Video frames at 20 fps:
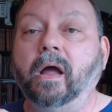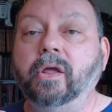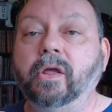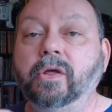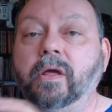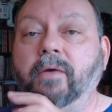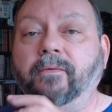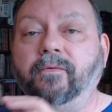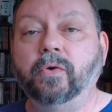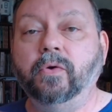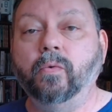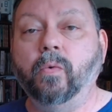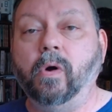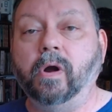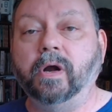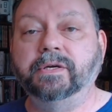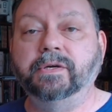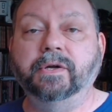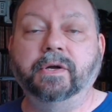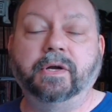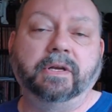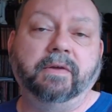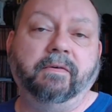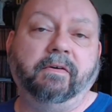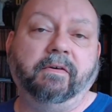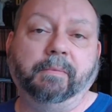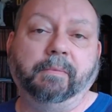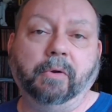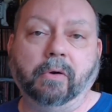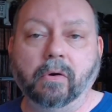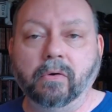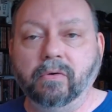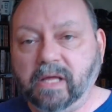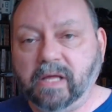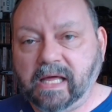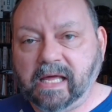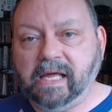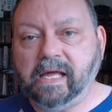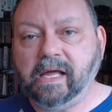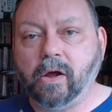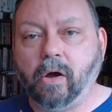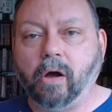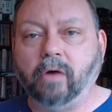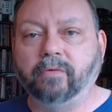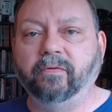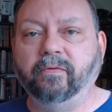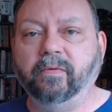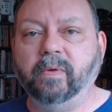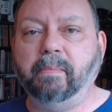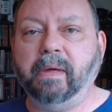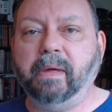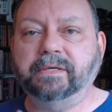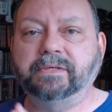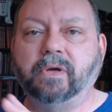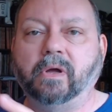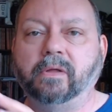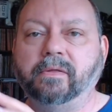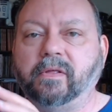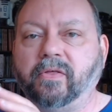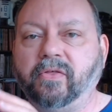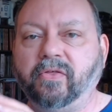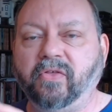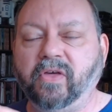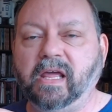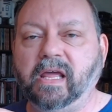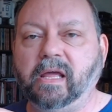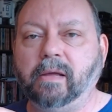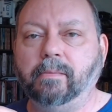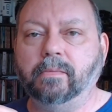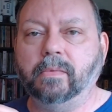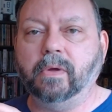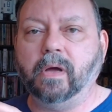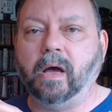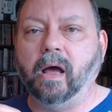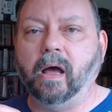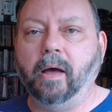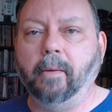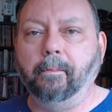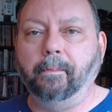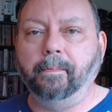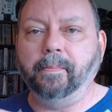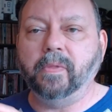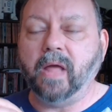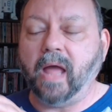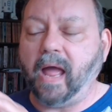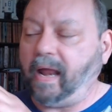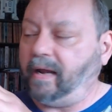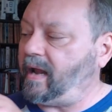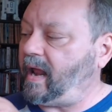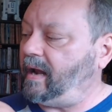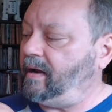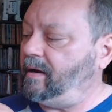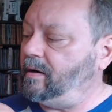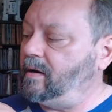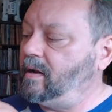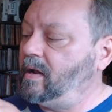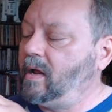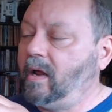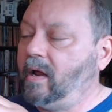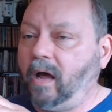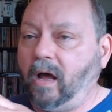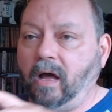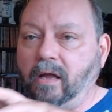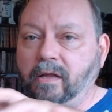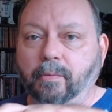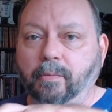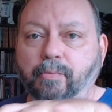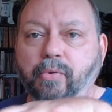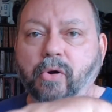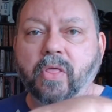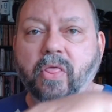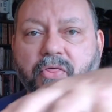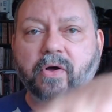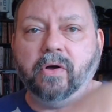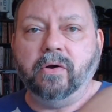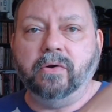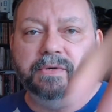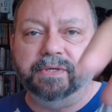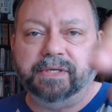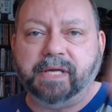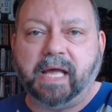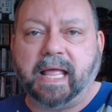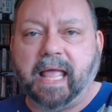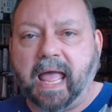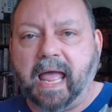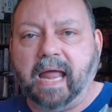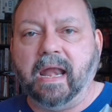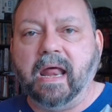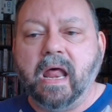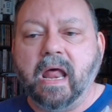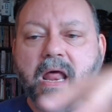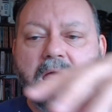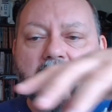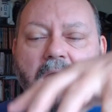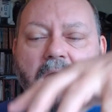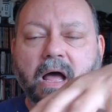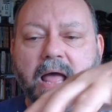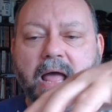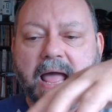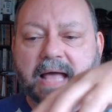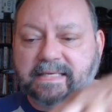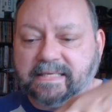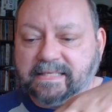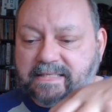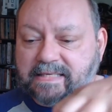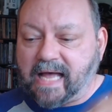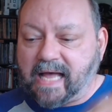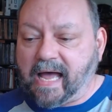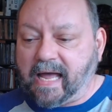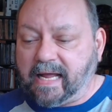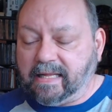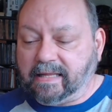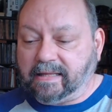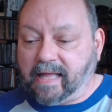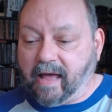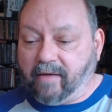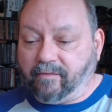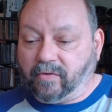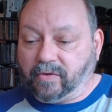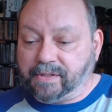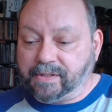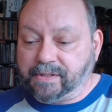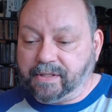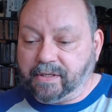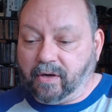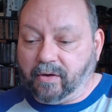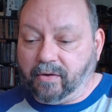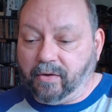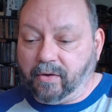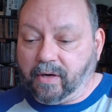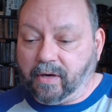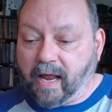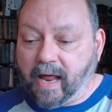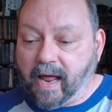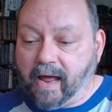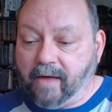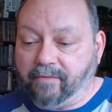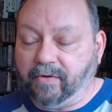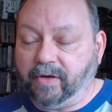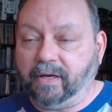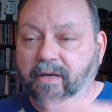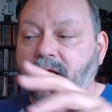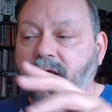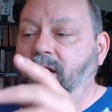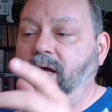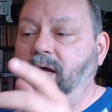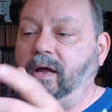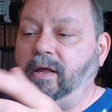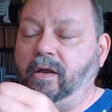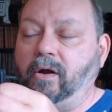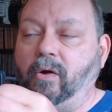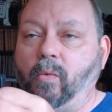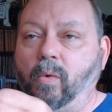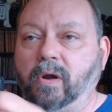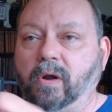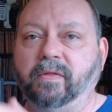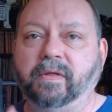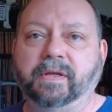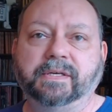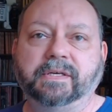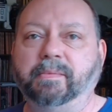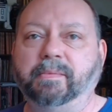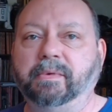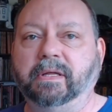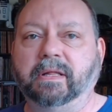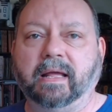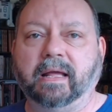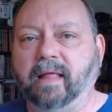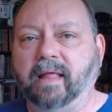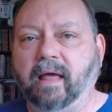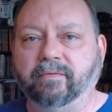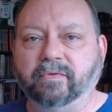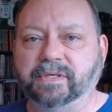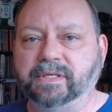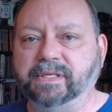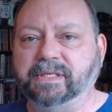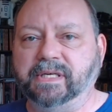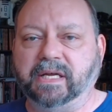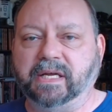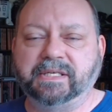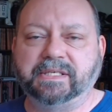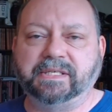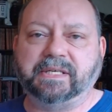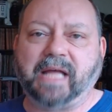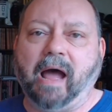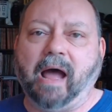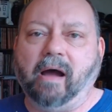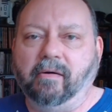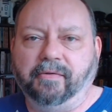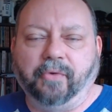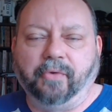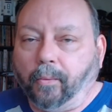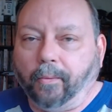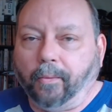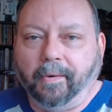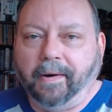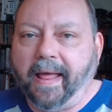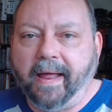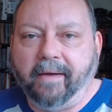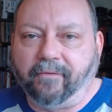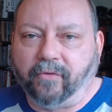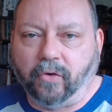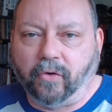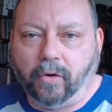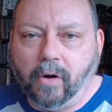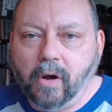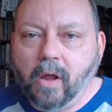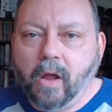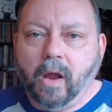if you wanted to, you could develop your own key off of it based on the theme, and you'll put those, again, as side levels. You could have it, one of these could be like level 6 south or whatever